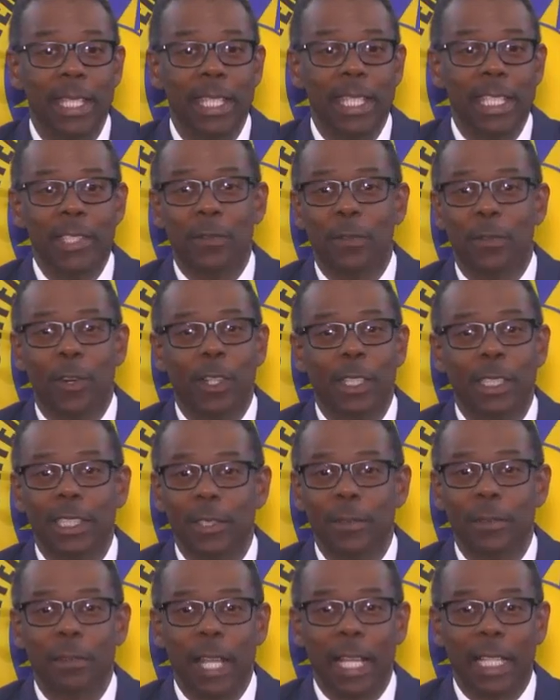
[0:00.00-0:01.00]
his
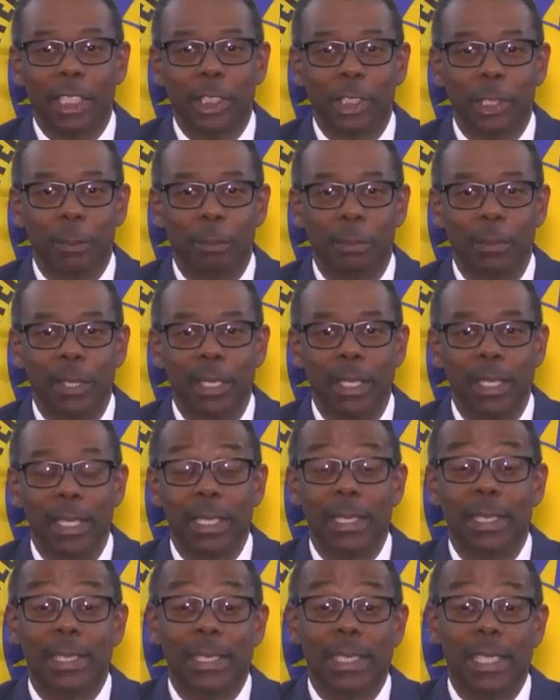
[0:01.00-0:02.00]
vaunted flagship,
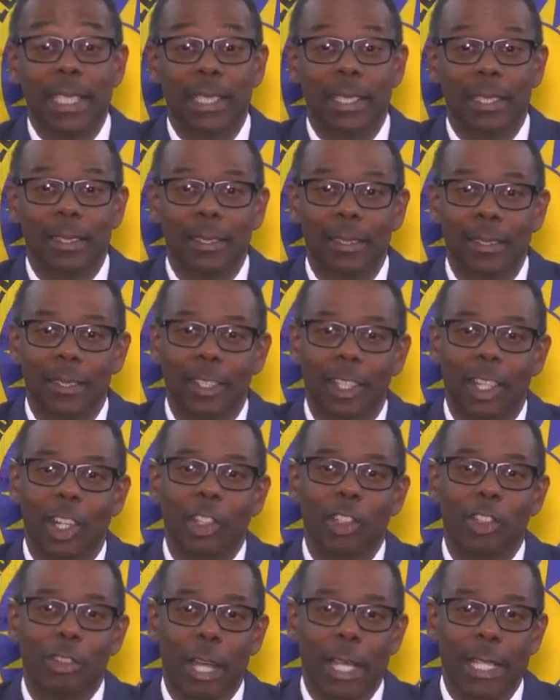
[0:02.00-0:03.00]
is still
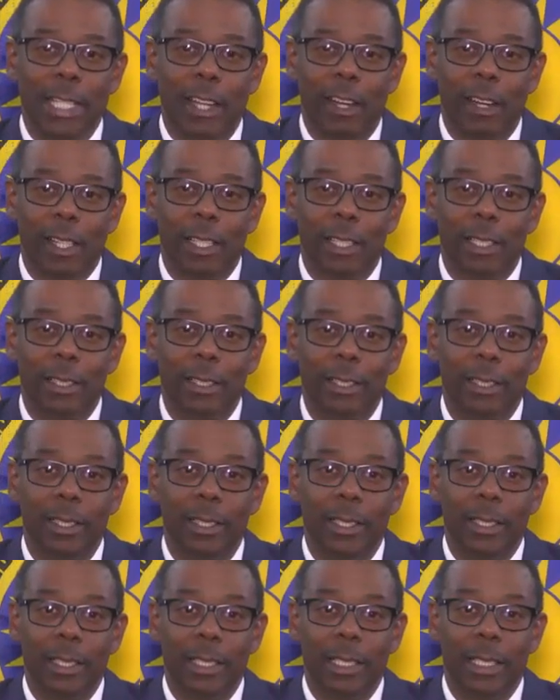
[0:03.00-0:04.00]
on dry dock.
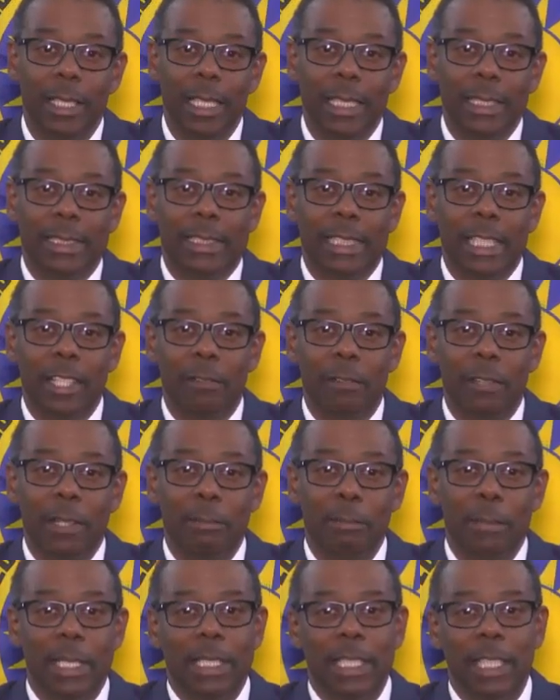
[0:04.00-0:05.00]
Instead of
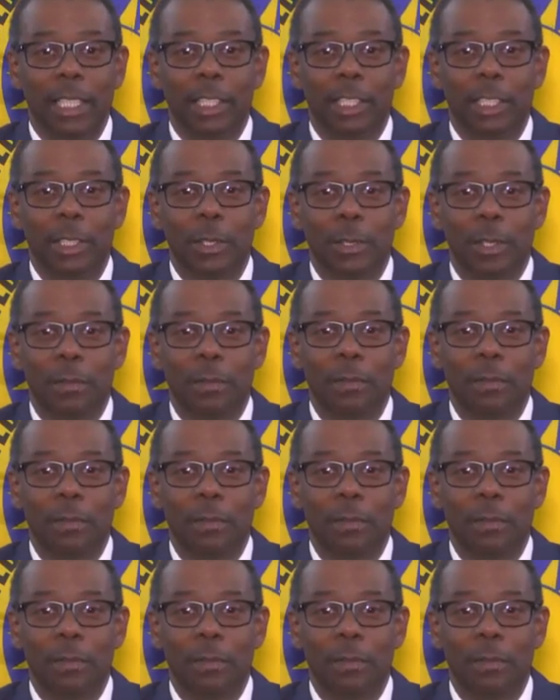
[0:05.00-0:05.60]
admitting to the